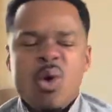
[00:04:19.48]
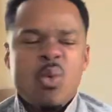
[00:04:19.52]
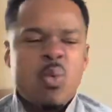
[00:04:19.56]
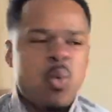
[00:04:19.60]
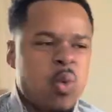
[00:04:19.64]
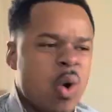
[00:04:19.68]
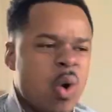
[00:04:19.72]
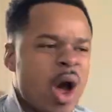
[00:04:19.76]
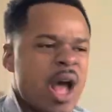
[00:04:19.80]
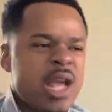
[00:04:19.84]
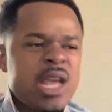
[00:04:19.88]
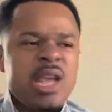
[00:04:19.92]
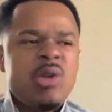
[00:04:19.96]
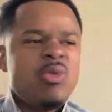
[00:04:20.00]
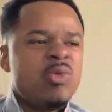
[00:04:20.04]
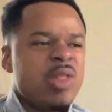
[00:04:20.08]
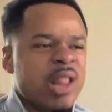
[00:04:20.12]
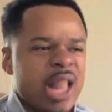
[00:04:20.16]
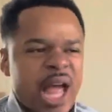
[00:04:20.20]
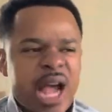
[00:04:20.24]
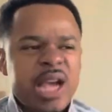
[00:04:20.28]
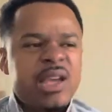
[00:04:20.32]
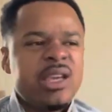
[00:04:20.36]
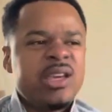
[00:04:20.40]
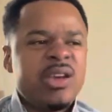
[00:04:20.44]
Why you
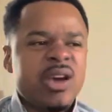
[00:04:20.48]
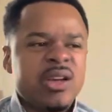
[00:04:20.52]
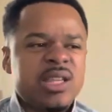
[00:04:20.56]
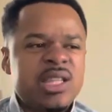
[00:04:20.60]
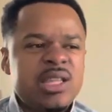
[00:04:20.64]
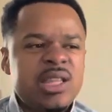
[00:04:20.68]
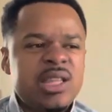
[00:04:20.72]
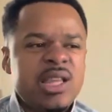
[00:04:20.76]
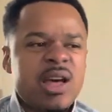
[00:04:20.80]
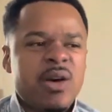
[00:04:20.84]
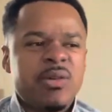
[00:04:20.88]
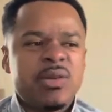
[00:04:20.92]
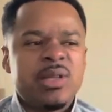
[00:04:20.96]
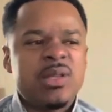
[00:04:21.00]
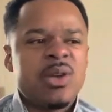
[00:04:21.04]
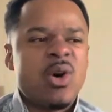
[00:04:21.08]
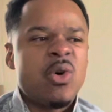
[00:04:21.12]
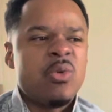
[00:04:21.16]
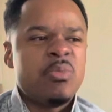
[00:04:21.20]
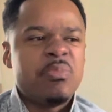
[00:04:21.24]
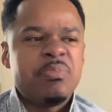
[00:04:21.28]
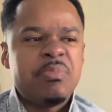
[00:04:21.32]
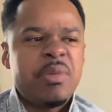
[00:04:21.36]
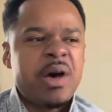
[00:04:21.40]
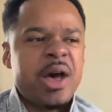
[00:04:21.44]
like yourself so
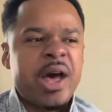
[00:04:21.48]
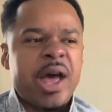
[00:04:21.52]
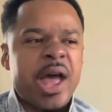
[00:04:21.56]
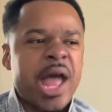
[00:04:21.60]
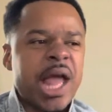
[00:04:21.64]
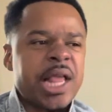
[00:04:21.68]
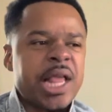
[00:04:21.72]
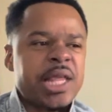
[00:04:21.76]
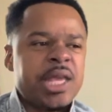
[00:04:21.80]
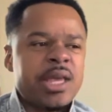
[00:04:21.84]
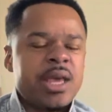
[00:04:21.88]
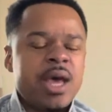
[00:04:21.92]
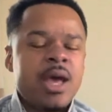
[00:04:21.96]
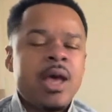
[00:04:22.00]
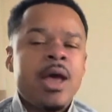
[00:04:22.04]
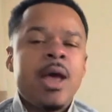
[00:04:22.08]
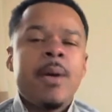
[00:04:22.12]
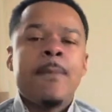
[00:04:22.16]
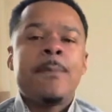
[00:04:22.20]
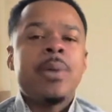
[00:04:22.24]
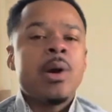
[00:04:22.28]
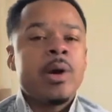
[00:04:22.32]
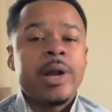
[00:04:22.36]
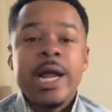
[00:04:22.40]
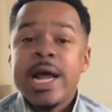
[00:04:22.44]
much?
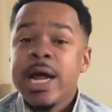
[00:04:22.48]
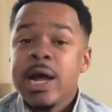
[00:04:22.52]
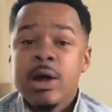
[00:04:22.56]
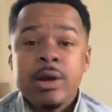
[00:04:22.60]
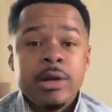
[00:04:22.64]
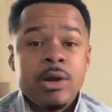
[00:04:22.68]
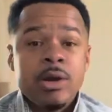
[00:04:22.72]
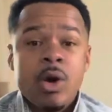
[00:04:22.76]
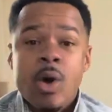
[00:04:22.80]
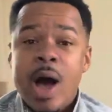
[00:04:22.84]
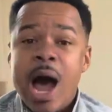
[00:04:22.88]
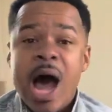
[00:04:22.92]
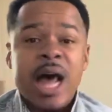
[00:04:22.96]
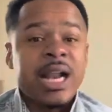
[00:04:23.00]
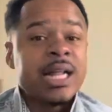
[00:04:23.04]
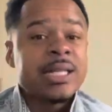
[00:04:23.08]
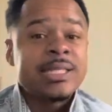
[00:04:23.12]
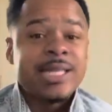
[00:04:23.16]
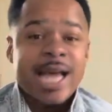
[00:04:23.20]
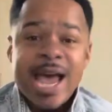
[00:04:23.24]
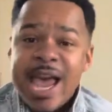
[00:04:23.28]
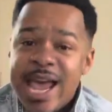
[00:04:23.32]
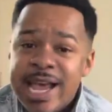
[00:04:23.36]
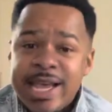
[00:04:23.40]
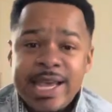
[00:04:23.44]
Bro, they don't know how to
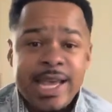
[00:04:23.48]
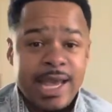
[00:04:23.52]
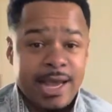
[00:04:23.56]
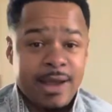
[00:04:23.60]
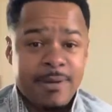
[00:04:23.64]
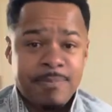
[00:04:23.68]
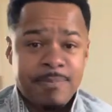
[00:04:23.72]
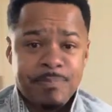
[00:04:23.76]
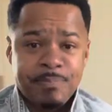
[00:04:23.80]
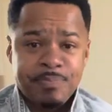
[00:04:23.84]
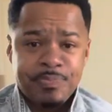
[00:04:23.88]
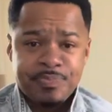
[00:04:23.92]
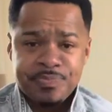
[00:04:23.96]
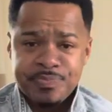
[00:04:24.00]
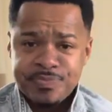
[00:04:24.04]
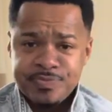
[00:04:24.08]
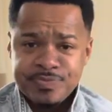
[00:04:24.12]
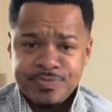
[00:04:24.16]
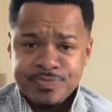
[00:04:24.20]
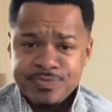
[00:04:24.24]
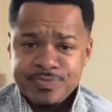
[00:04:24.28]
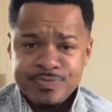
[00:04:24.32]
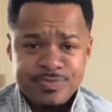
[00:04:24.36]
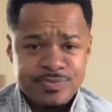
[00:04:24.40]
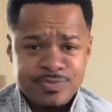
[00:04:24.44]
take it.
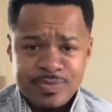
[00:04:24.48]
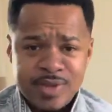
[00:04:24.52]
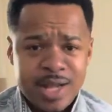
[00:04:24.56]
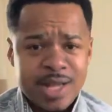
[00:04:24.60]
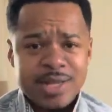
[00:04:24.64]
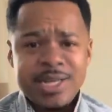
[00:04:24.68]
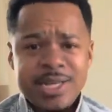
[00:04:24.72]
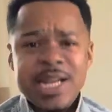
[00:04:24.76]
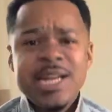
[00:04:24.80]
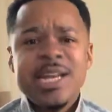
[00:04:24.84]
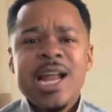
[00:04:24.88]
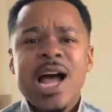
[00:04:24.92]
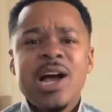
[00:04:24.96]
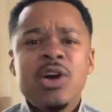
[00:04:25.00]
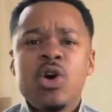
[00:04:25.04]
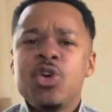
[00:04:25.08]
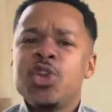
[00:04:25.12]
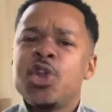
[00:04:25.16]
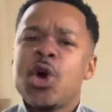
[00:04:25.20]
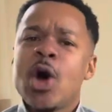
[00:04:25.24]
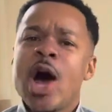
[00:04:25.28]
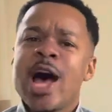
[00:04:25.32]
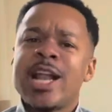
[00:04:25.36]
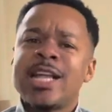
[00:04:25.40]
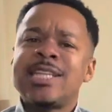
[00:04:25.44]
They're not gonna
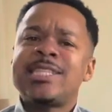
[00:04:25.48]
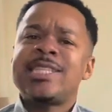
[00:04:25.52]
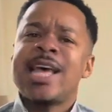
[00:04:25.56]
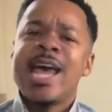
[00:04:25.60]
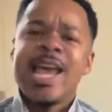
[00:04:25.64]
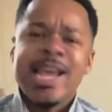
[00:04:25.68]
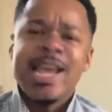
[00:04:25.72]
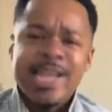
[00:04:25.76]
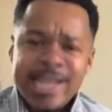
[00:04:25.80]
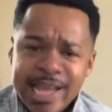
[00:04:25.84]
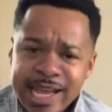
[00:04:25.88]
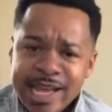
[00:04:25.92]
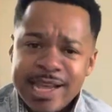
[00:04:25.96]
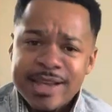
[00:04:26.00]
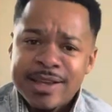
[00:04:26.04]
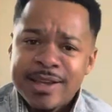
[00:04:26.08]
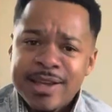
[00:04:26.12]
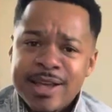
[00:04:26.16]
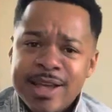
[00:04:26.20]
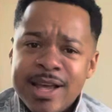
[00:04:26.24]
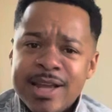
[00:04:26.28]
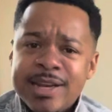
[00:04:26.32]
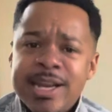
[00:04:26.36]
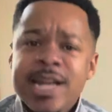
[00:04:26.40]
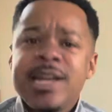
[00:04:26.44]
know how to take it.
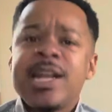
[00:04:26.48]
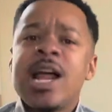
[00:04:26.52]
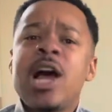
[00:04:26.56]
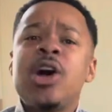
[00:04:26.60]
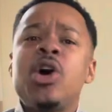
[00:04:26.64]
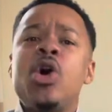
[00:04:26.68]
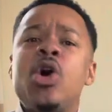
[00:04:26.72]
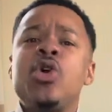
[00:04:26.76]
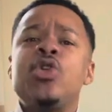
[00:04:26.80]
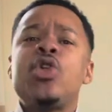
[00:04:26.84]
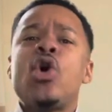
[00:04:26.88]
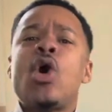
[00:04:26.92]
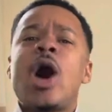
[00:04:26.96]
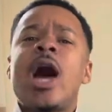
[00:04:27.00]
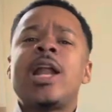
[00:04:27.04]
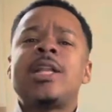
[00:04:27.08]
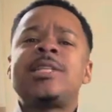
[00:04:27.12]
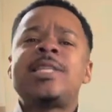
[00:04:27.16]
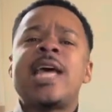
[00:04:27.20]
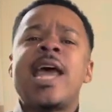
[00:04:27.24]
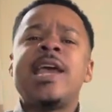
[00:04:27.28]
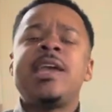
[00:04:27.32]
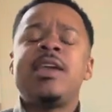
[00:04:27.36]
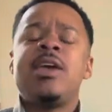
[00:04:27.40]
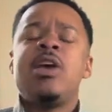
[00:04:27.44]
They not gonna know how to
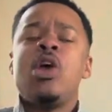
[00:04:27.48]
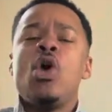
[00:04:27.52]
take it